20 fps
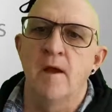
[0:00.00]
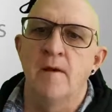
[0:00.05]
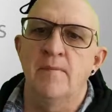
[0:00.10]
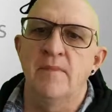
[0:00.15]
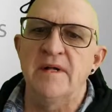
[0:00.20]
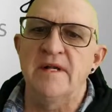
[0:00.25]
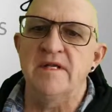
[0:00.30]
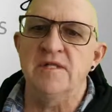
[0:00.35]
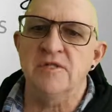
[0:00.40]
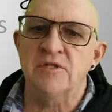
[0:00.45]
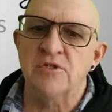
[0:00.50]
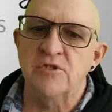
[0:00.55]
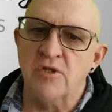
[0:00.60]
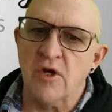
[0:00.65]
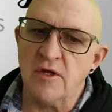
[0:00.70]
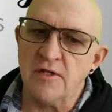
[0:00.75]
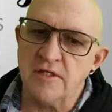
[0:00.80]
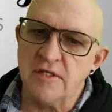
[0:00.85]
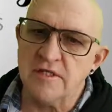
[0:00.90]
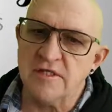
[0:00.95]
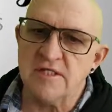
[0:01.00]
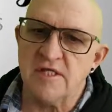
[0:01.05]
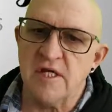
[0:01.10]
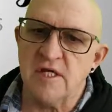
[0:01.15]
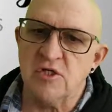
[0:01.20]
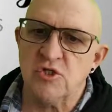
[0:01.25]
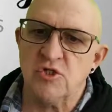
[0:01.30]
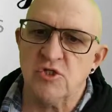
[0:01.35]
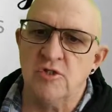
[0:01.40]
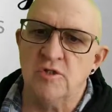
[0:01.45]
but it's not the
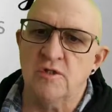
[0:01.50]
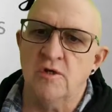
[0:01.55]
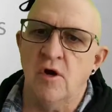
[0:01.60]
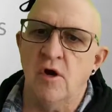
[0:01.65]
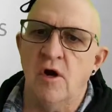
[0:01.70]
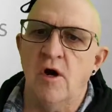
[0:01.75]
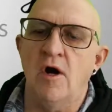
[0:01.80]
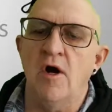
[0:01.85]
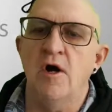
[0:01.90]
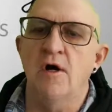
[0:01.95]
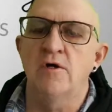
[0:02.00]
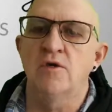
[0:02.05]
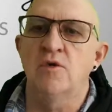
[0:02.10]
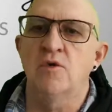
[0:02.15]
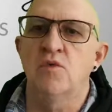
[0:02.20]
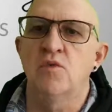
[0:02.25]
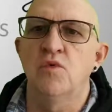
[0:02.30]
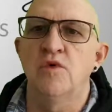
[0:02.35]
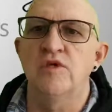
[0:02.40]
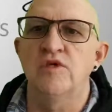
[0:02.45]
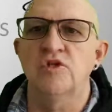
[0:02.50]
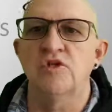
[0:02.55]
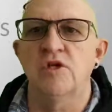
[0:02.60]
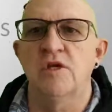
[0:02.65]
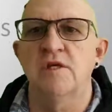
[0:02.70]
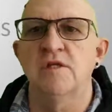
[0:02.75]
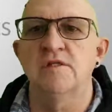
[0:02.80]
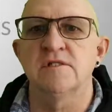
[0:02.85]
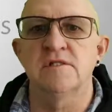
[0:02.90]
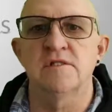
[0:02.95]
section on which
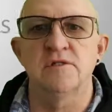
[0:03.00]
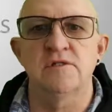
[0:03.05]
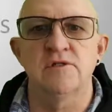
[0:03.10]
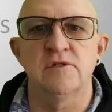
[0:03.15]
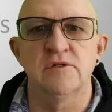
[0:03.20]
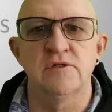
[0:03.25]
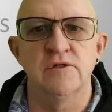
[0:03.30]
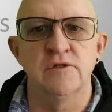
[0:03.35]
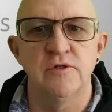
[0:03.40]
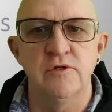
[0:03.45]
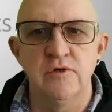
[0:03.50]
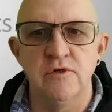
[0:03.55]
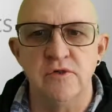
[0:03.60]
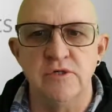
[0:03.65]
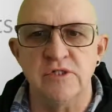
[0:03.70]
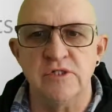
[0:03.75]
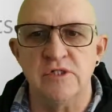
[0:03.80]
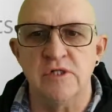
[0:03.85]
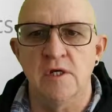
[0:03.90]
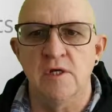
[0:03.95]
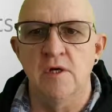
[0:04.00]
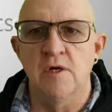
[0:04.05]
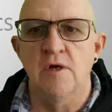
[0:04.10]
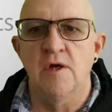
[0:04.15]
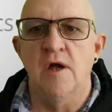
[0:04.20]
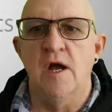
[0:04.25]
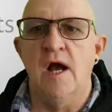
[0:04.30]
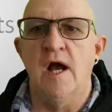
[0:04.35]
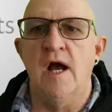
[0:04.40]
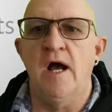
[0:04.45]
inks to use
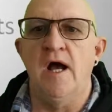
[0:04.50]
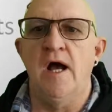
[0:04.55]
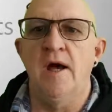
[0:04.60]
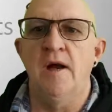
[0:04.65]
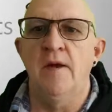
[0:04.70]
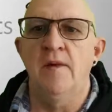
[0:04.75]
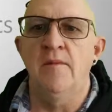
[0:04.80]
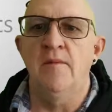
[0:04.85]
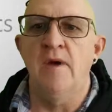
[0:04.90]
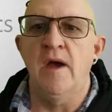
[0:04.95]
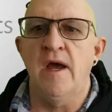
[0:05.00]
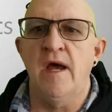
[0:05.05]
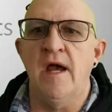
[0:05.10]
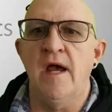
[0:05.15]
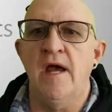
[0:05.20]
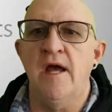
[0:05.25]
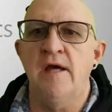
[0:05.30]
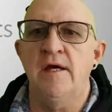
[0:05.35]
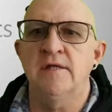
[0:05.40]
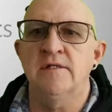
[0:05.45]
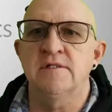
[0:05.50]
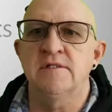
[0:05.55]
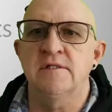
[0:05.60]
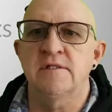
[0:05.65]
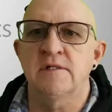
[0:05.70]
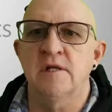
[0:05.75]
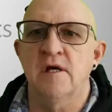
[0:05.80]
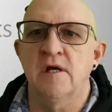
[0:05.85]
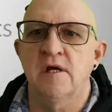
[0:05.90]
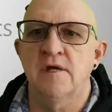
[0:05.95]

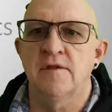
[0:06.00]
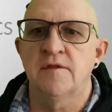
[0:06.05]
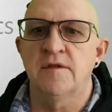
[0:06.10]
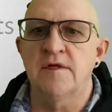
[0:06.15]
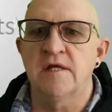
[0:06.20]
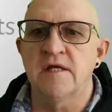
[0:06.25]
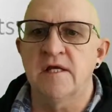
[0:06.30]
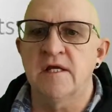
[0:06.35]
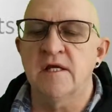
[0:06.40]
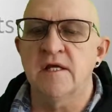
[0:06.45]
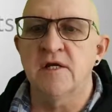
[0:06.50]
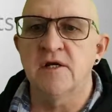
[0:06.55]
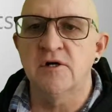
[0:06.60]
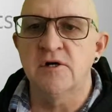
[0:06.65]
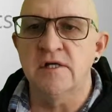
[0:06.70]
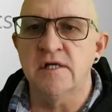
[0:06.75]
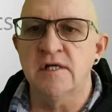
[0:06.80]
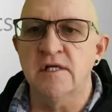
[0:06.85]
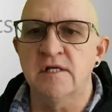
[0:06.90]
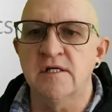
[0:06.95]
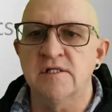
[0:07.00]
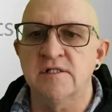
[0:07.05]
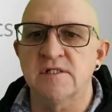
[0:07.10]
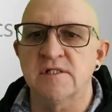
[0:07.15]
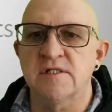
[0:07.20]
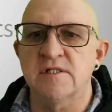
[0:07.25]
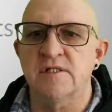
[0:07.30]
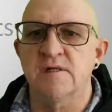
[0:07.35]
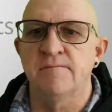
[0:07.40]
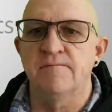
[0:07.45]
and the
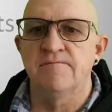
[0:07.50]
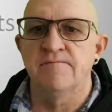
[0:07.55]
ingredients